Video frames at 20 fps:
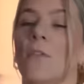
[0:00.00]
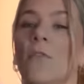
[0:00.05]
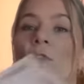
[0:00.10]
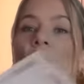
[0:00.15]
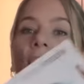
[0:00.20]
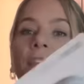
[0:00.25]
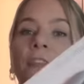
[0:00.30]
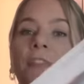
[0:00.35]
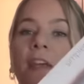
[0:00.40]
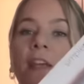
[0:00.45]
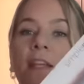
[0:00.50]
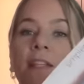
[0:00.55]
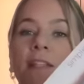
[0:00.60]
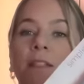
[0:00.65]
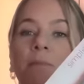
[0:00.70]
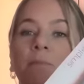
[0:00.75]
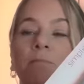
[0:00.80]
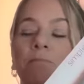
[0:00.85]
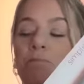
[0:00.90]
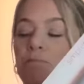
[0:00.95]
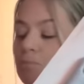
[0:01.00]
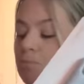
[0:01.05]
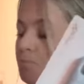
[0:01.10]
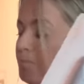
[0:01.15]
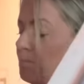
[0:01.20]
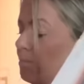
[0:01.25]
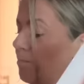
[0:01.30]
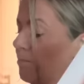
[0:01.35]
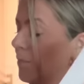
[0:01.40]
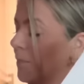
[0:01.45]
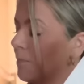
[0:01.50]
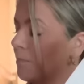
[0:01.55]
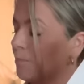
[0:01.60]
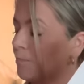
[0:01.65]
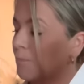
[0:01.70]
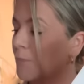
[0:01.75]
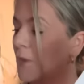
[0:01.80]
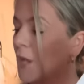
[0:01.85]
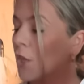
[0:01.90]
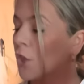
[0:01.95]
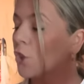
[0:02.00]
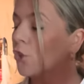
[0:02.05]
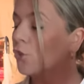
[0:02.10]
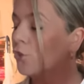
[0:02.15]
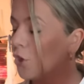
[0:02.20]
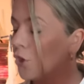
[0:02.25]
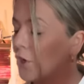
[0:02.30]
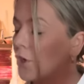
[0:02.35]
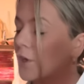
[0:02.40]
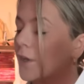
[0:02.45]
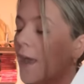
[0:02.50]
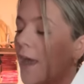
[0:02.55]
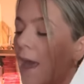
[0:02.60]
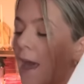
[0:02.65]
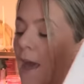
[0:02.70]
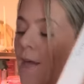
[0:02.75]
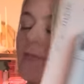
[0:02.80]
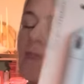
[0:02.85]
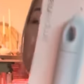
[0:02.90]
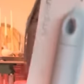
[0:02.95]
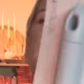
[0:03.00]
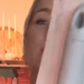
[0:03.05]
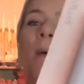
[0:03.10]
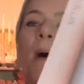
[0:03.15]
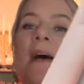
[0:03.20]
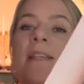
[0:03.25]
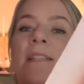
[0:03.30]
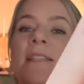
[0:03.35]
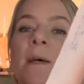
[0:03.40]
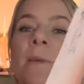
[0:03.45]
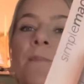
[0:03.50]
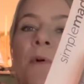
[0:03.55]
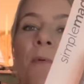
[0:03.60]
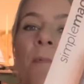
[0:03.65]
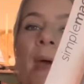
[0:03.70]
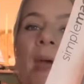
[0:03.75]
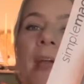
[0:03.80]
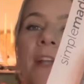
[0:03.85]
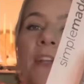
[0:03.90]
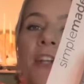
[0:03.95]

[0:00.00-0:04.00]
Look at these. Look at these by Simple Made,